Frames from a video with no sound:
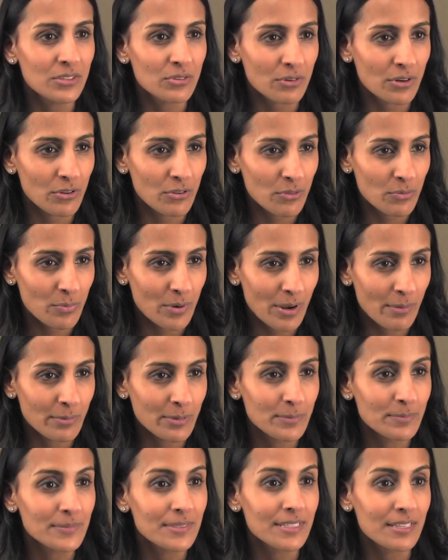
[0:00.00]
growth
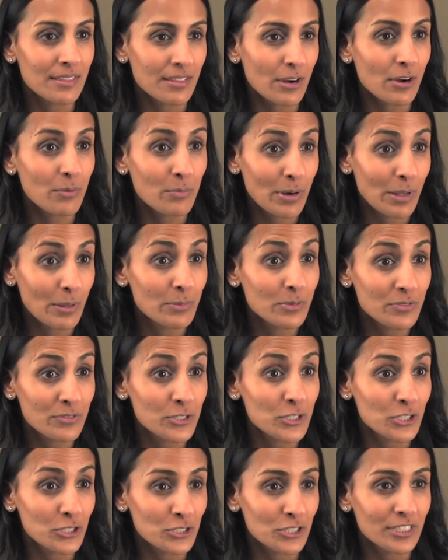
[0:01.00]
problems, and thyroid problems for
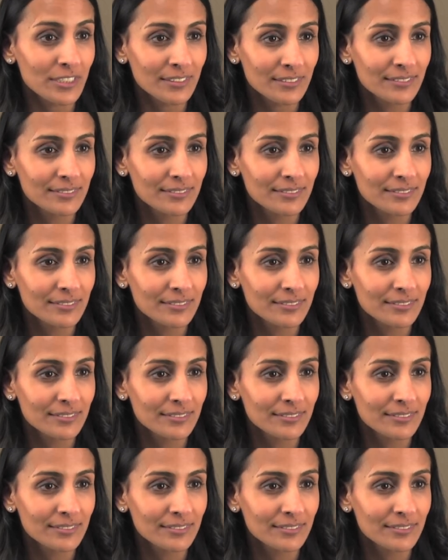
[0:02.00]
children.